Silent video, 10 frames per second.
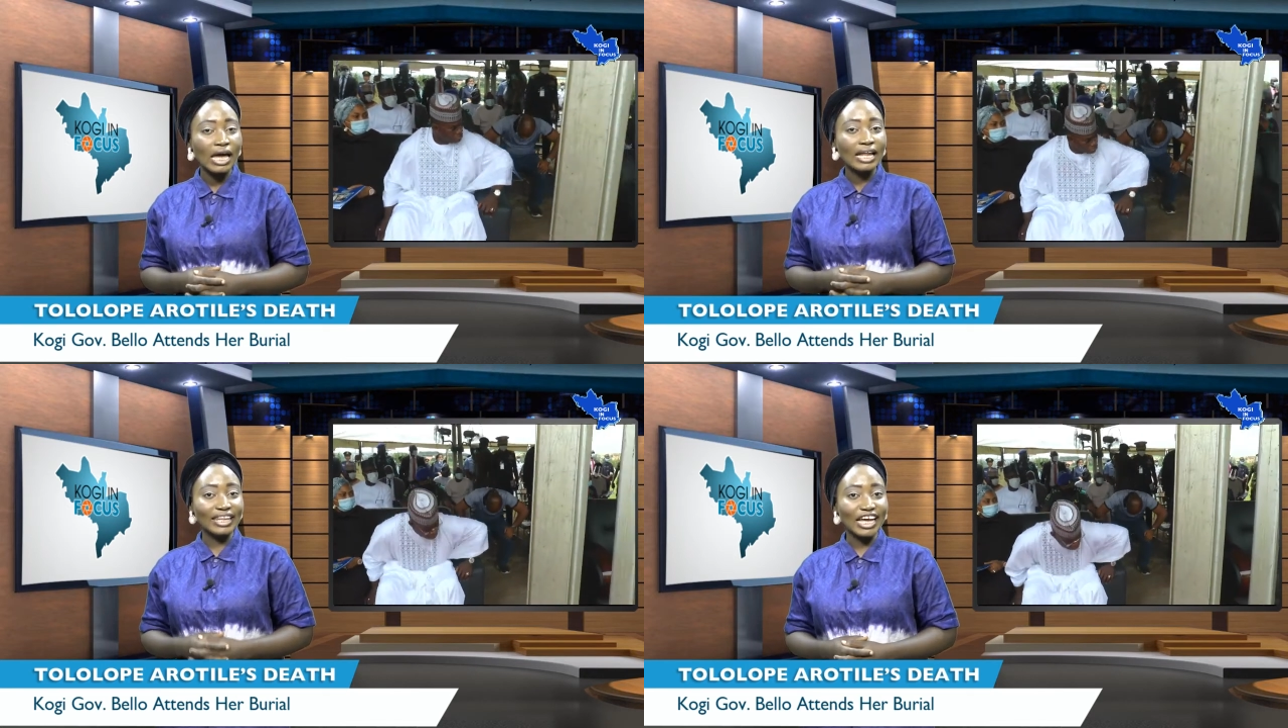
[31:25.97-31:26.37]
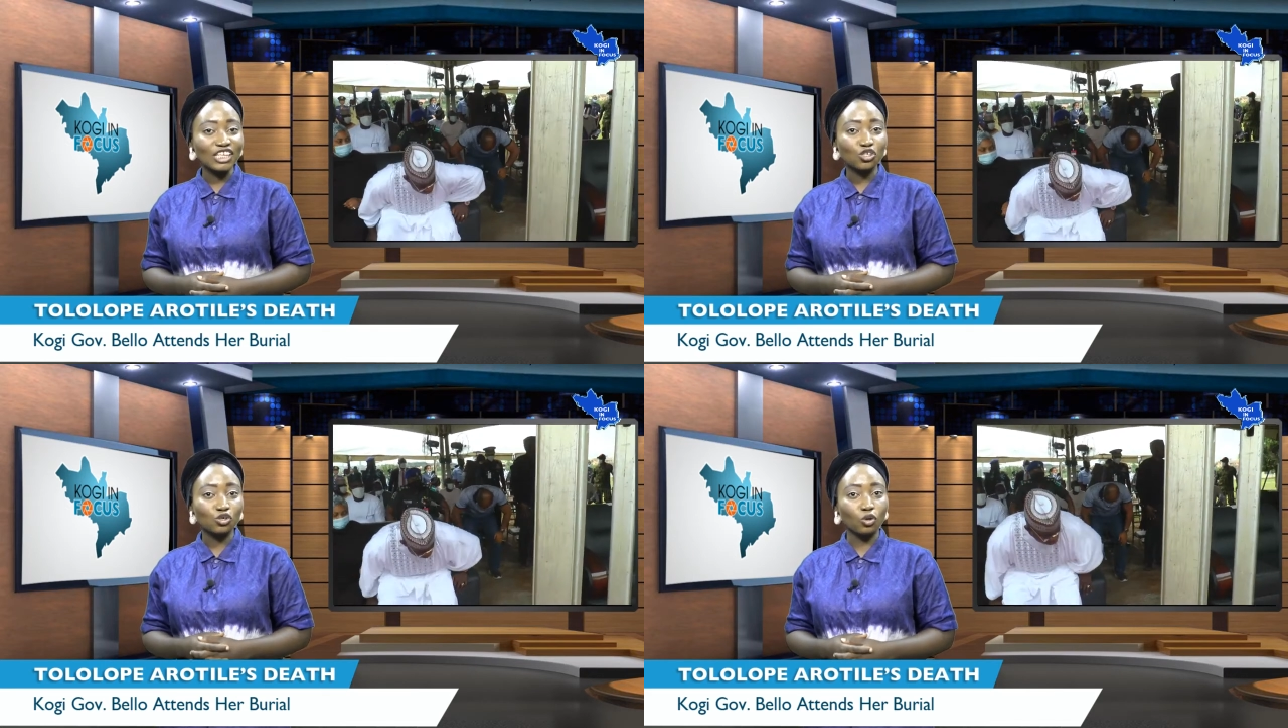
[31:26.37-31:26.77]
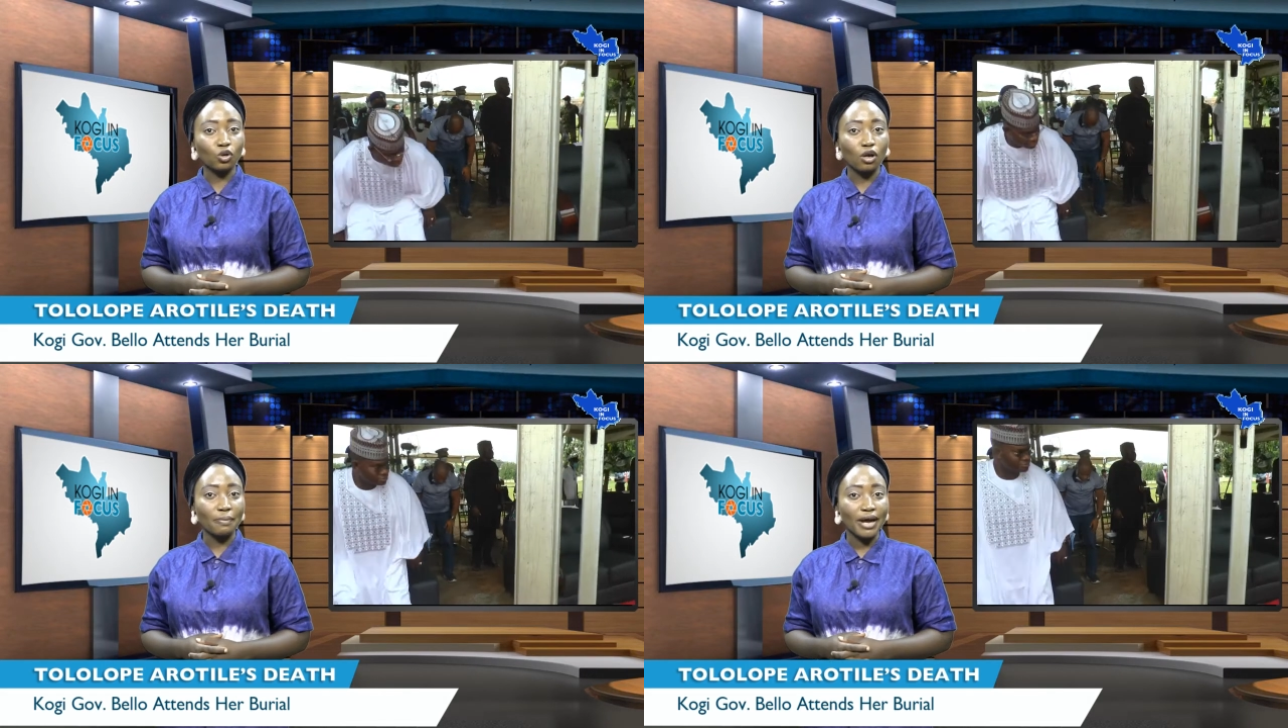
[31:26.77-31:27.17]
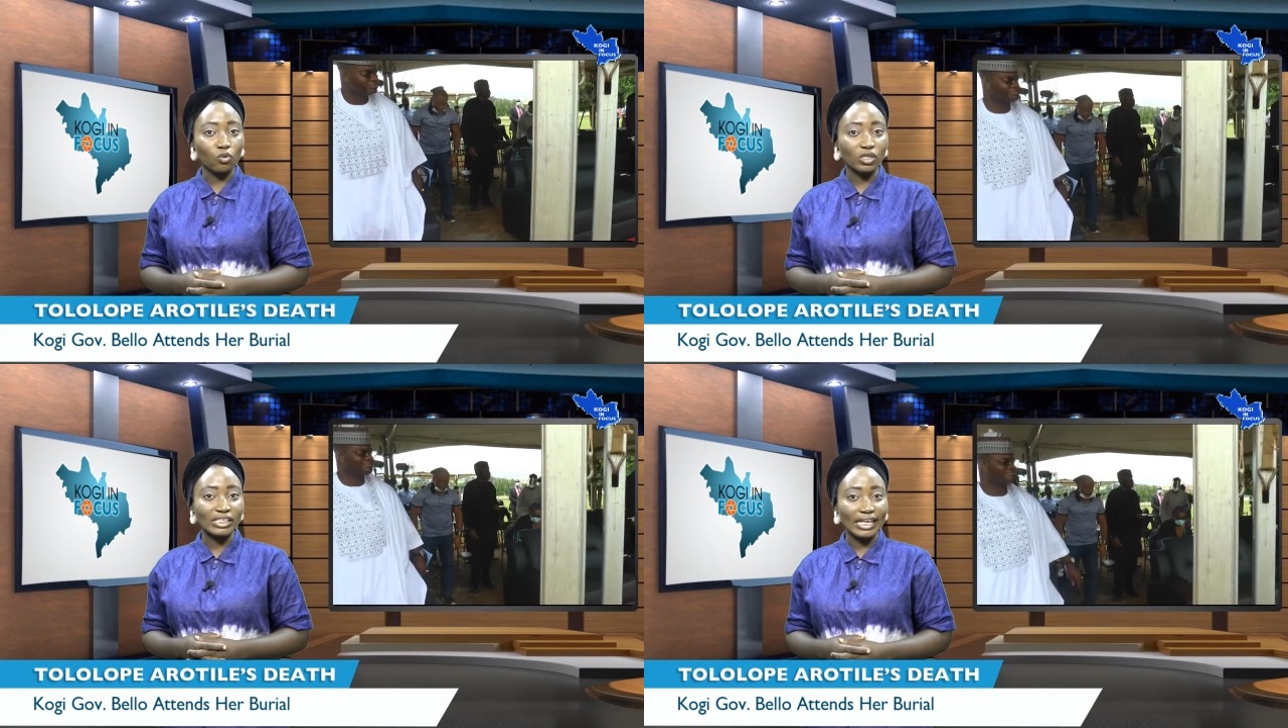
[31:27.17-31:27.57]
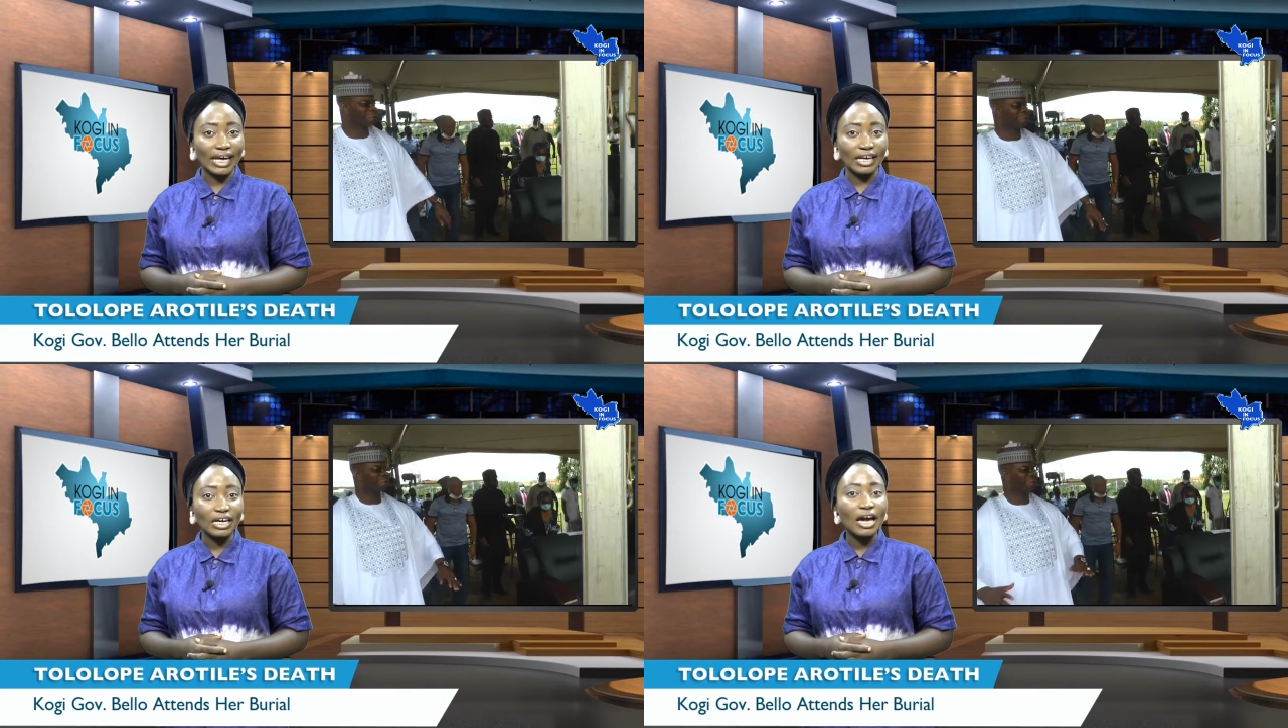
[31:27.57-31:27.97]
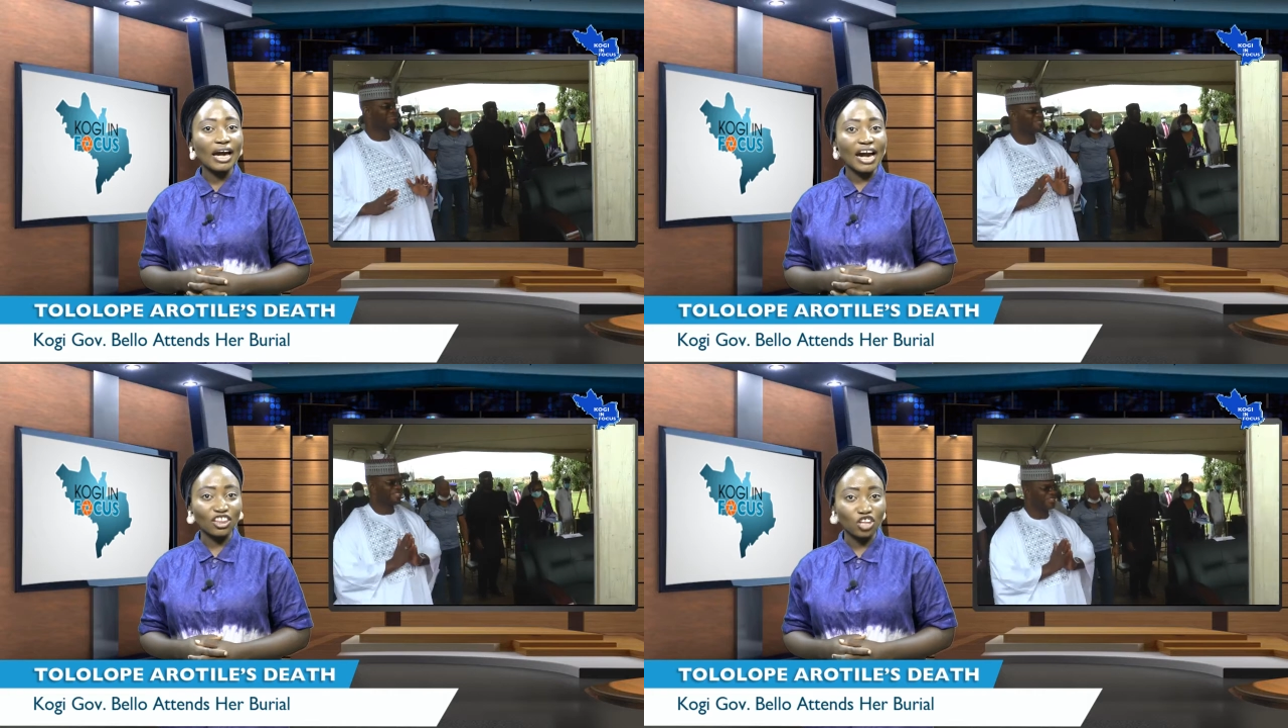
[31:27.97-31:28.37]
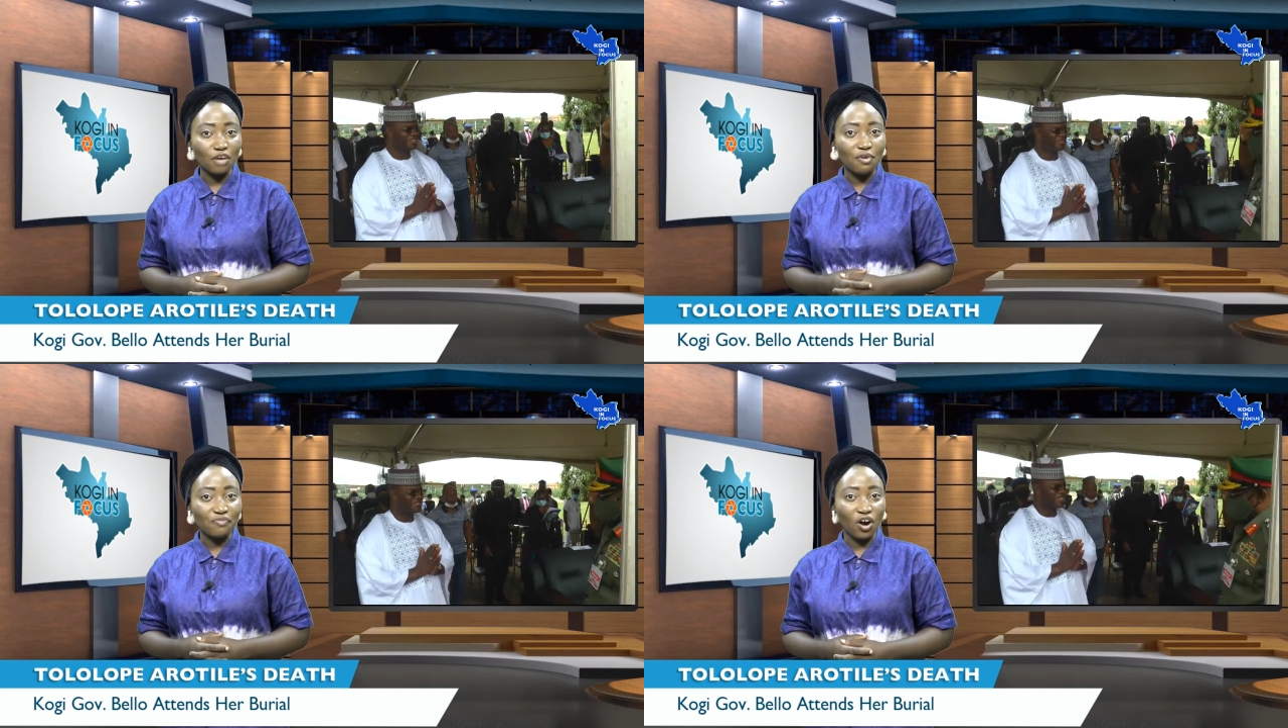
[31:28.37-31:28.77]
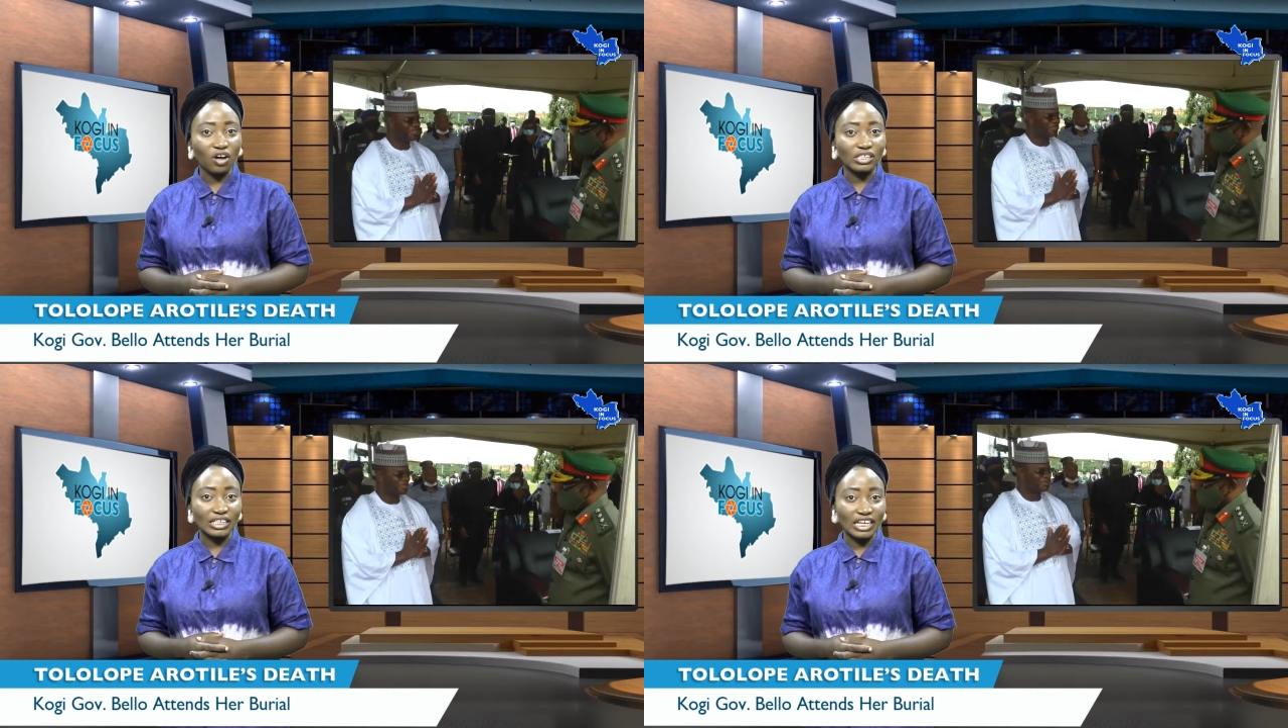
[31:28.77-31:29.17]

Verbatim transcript: late Tolulope Arotile, cannot be forgotten